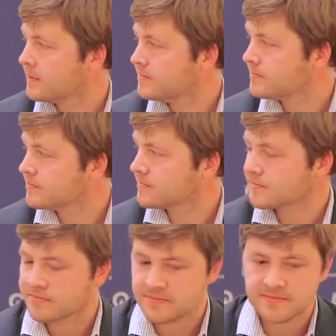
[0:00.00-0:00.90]

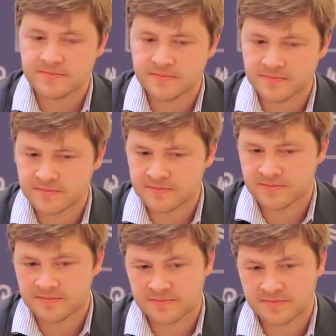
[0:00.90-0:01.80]

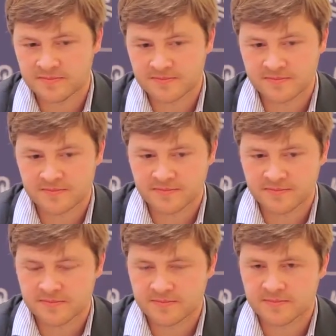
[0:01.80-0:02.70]

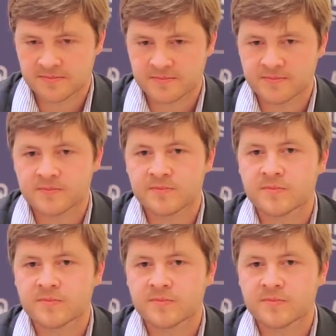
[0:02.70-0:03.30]
(not speaking)